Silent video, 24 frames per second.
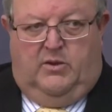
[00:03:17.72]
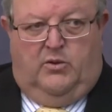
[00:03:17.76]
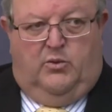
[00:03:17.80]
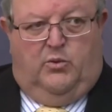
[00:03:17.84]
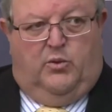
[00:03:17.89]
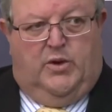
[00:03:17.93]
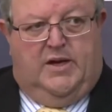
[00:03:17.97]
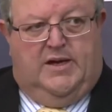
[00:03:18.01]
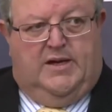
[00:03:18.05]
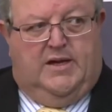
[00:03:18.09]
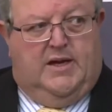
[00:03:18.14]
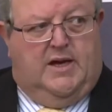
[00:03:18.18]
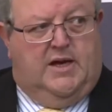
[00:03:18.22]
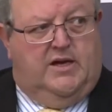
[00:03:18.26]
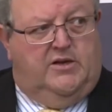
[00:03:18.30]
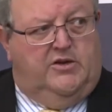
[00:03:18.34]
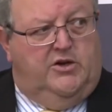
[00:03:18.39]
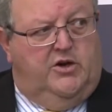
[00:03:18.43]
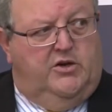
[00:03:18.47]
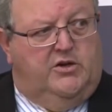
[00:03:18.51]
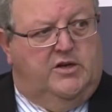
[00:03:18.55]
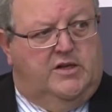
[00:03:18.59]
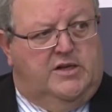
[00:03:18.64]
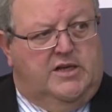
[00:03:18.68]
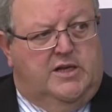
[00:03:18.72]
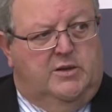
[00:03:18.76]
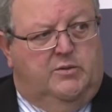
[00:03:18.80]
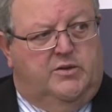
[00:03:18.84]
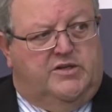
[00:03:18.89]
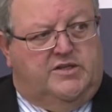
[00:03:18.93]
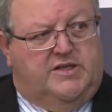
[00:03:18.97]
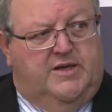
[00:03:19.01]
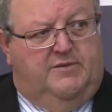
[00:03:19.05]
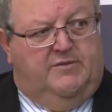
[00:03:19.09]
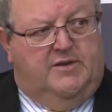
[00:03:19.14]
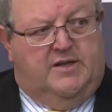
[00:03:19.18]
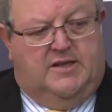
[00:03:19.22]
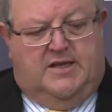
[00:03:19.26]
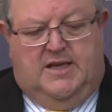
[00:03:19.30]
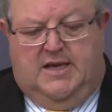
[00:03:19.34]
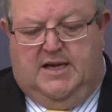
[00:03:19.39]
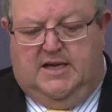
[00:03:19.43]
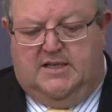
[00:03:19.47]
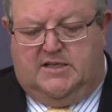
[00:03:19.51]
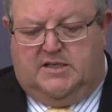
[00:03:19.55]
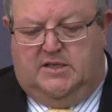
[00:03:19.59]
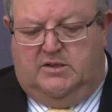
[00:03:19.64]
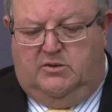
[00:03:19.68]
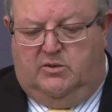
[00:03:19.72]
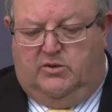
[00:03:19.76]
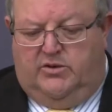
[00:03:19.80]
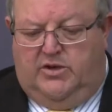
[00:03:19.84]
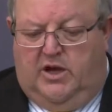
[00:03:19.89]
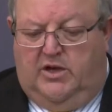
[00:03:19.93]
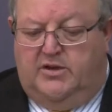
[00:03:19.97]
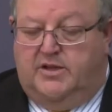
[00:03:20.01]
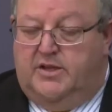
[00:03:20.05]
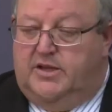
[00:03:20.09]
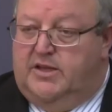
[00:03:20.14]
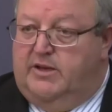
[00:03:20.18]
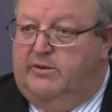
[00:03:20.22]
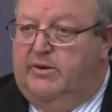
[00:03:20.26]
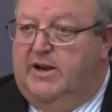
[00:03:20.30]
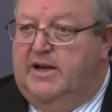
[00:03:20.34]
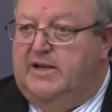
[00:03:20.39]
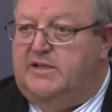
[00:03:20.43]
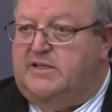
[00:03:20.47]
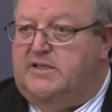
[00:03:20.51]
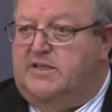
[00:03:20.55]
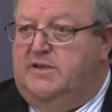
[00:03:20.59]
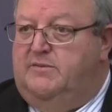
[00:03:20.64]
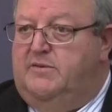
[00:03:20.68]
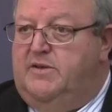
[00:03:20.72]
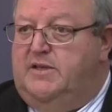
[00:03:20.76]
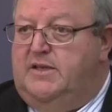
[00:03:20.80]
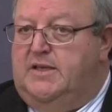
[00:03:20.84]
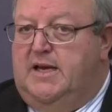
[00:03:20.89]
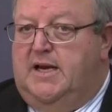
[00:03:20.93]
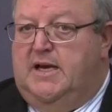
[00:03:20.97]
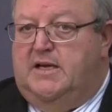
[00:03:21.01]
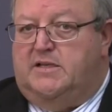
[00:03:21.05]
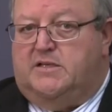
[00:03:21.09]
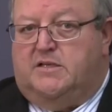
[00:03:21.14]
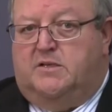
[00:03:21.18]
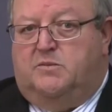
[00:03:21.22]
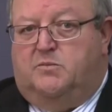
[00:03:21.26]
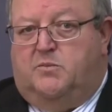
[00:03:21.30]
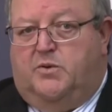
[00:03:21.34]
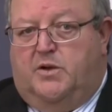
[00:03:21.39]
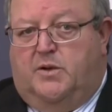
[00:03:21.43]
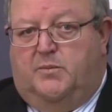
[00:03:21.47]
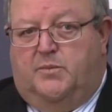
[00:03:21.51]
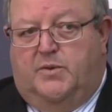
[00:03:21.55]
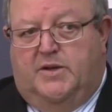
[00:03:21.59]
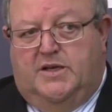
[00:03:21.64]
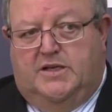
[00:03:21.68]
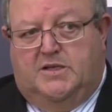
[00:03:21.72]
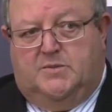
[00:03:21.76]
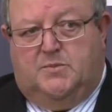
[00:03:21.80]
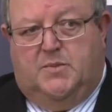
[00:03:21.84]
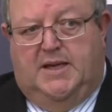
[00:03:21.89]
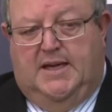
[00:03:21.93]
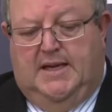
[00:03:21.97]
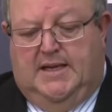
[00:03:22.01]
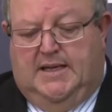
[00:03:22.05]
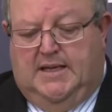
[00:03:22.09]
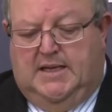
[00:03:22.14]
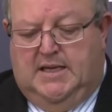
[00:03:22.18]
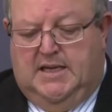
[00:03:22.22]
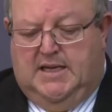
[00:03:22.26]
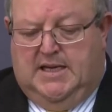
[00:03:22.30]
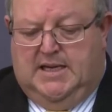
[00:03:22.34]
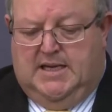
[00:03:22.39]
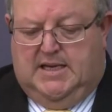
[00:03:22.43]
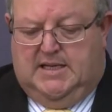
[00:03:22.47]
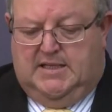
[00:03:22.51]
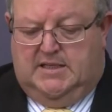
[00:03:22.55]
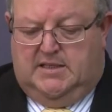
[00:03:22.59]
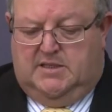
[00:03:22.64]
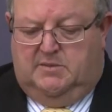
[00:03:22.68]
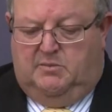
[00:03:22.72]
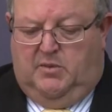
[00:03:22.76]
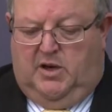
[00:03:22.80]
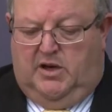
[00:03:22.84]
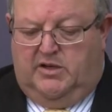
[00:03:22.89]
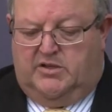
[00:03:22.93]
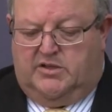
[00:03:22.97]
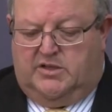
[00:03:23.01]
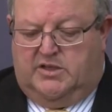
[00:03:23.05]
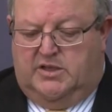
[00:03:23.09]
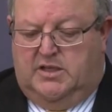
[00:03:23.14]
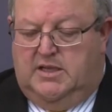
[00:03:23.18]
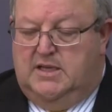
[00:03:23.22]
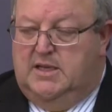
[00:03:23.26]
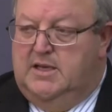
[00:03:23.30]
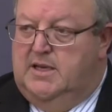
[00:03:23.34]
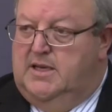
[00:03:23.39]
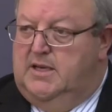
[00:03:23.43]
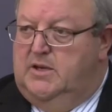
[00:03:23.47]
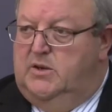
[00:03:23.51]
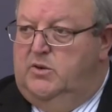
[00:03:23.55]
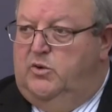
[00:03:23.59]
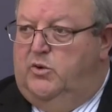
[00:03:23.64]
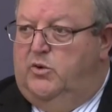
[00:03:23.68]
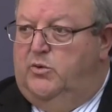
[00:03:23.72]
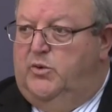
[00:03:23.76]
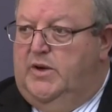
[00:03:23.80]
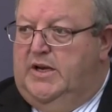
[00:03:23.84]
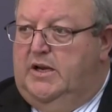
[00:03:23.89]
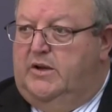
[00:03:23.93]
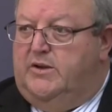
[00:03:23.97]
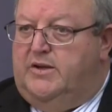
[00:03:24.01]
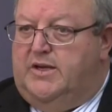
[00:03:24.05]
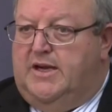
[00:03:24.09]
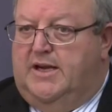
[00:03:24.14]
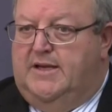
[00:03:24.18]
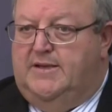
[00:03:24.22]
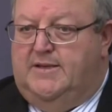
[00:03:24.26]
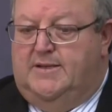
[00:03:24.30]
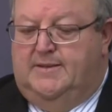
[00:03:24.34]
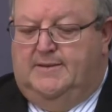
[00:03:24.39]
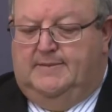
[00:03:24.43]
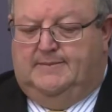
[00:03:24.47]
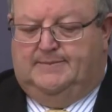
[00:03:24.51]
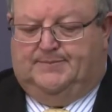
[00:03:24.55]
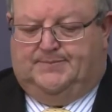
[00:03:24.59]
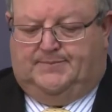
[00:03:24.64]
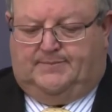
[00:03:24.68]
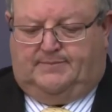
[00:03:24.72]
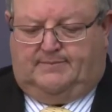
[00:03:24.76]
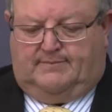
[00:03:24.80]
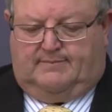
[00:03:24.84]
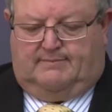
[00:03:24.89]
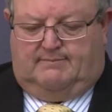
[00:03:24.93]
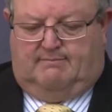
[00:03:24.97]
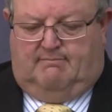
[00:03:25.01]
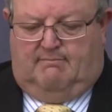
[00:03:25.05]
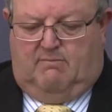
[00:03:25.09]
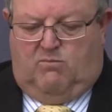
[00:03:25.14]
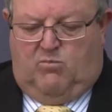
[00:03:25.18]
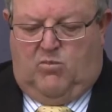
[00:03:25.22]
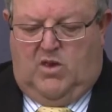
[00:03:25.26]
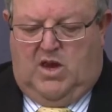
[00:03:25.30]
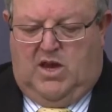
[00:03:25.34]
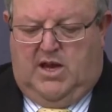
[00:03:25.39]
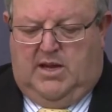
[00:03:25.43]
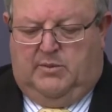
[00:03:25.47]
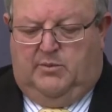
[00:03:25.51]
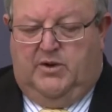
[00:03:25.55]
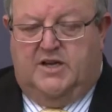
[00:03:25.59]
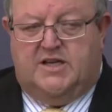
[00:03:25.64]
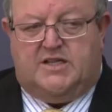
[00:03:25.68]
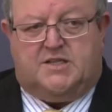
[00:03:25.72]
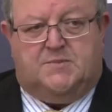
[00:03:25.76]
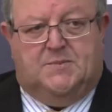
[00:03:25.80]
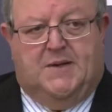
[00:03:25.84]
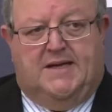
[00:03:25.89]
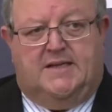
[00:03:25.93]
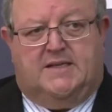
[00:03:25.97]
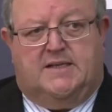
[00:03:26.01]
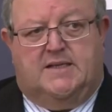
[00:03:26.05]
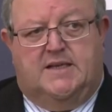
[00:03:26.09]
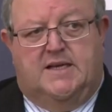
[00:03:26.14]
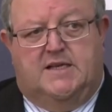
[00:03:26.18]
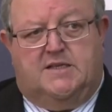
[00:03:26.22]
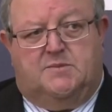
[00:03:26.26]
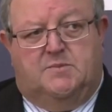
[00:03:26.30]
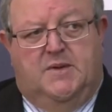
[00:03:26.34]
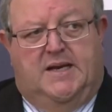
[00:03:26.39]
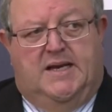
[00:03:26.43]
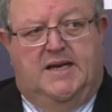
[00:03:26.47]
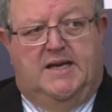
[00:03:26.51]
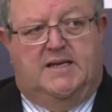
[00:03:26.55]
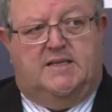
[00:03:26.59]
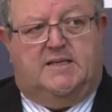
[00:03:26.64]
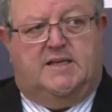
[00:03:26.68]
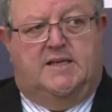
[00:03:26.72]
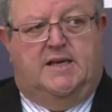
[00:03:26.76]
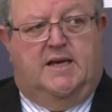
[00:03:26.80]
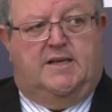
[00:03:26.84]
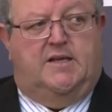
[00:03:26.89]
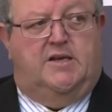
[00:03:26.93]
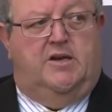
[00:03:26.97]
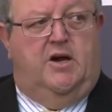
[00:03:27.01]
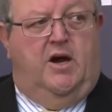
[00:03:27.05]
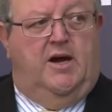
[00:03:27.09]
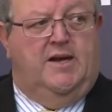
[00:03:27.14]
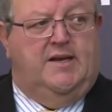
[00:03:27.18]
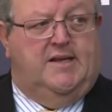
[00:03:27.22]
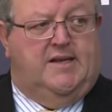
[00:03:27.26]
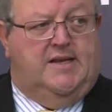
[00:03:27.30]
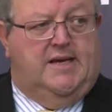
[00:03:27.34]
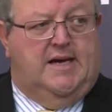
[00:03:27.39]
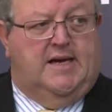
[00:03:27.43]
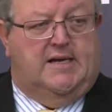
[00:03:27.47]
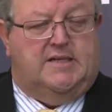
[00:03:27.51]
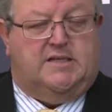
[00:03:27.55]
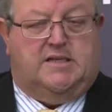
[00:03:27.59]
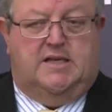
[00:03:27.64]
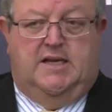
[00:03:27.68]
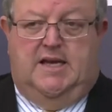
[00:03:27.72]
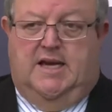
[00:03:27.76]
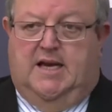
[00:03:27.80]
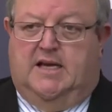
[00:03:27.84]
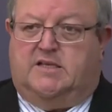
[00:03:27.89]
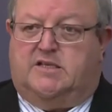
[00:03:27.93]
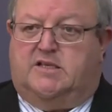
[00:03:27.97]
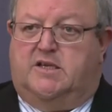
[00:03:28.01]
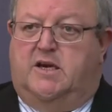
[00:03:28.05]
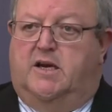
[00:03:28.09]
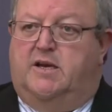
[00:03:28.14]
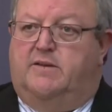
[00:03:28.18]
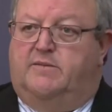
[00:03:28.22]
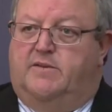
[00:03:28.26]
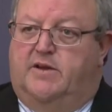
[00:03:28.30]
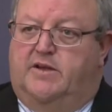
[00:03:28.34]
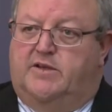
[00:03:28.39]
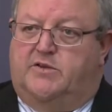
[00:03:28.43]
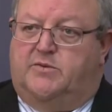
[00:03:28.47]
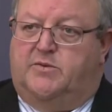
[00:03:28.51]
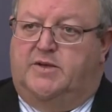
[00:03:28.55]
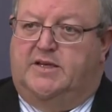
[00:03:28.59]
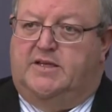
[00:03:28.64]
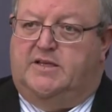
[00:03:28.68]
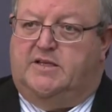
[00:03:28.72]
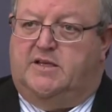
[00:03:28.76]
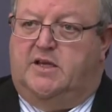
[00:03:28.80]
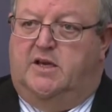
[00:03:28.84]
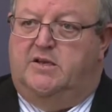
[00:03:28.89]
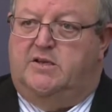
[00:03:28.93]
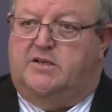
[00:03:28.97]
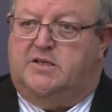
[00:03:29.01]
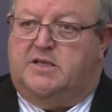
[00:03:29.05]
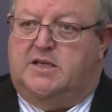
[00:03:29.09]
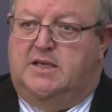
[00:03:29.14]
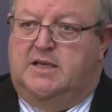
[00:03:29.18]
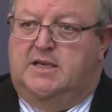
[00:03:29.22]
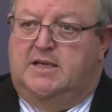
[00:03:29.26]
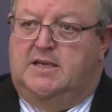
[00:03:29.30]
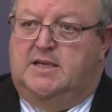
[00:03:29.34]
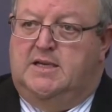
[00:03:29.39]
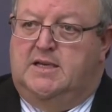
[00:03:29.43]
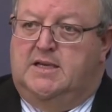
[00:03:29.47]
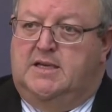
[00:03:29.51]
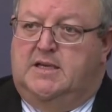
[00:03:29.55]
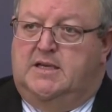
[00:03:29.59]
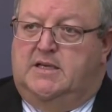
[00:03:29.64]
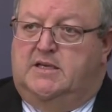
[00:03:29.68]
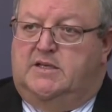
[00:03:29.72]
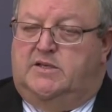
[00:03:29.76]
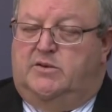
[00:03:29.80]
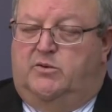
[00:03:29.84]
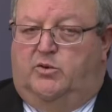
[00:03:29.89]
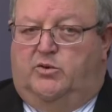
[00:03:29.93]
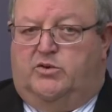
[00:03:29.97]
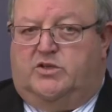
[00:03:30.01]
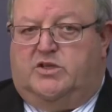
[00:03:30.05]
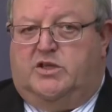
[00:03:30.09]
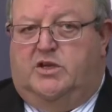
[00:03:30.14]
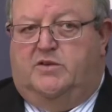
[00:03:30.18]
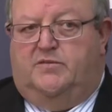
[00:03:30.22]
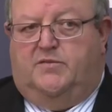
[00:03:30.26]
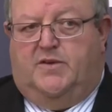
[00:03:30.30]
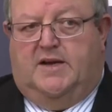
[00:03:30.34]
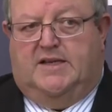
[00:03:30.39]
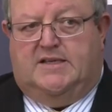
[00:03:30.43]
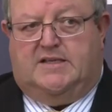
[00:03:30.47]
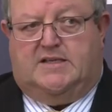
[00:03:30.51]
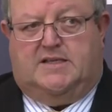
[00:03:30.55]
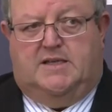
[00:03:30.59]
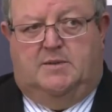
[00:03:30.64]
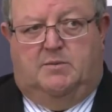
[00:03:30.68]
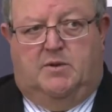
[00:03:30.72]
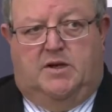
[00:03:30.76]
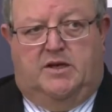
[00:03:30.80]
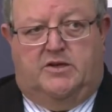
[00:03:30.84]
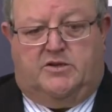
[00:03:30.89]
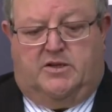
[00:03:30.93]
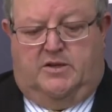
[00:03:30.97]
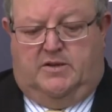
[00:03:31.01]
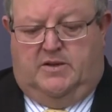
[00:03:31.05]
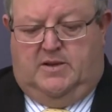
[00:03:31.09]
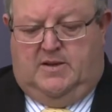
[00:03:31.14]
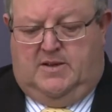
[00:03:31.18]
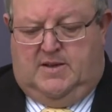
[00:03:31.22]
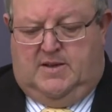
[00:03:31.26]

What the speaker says: We knew that there were 7,000, or know that there are 7,000 properties being demolished or relocated, and we expect as many as another 9,000 outside of those red zones to also face demolition.